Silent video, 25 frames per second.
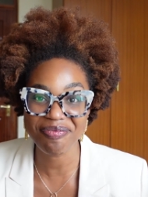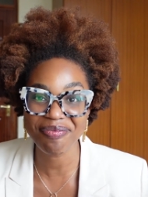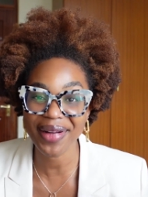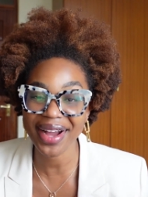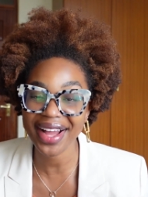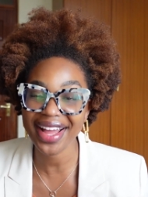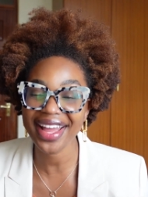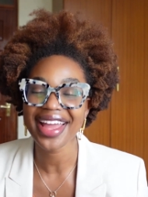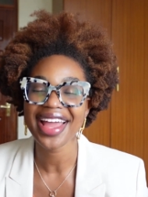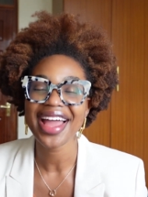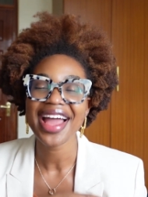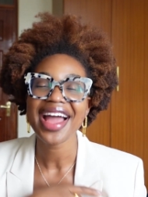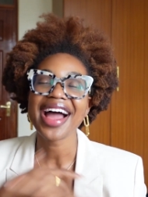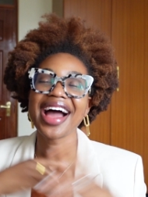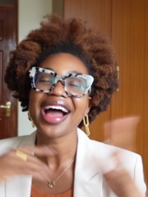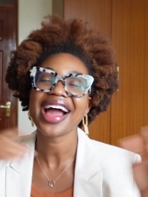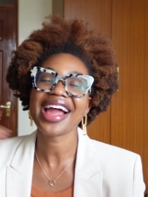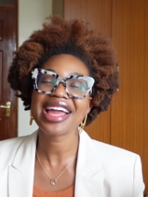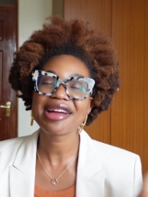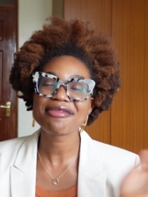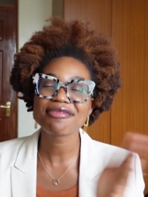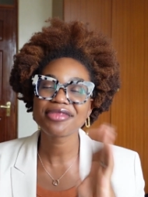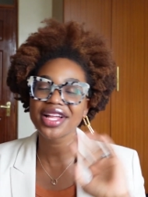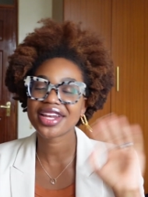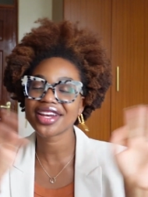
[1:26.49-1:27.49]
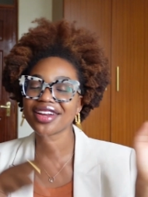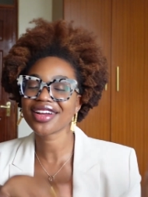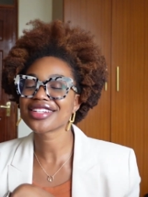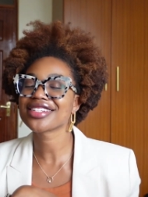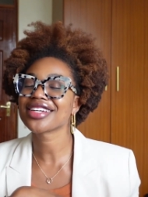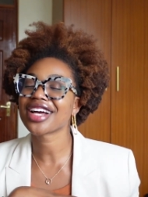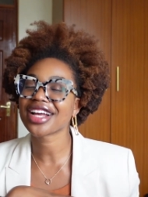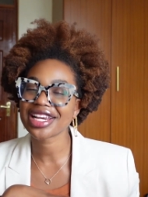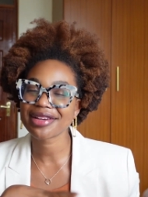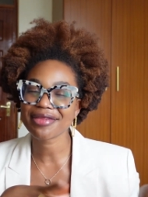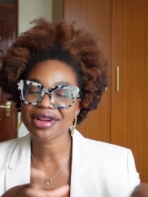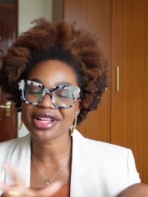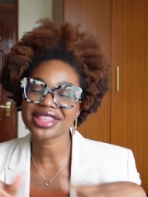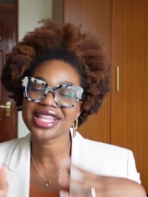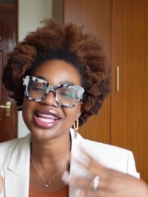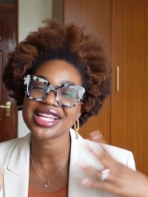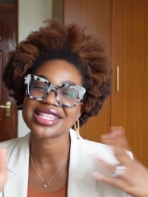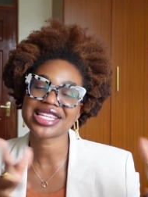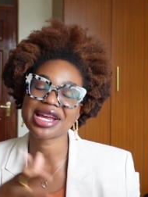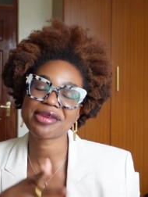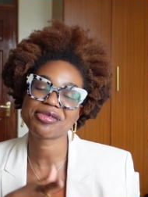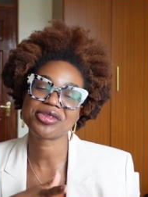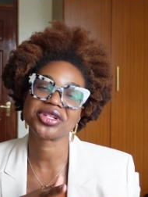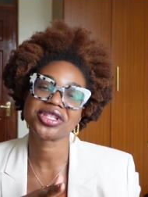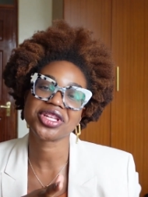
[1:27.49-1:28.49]
but I am planning on talking about that
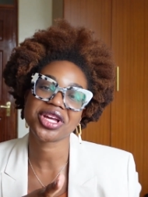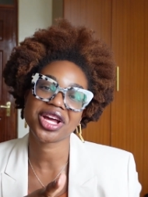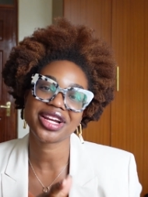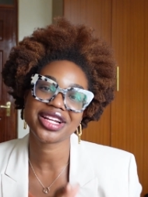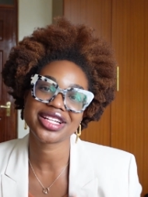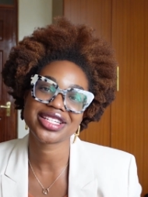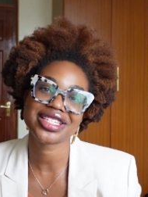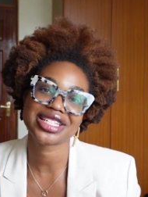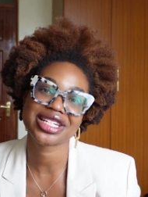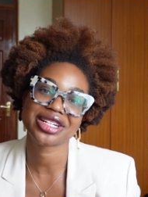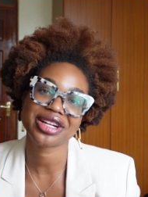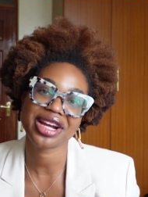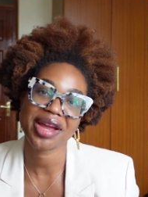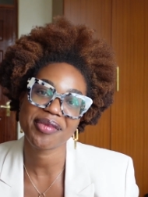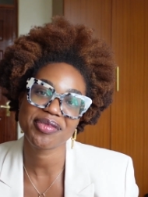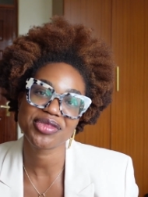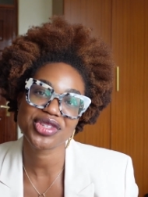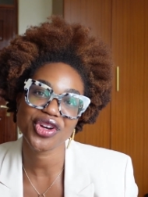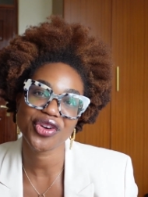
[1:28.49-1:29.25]
separately on Instagram.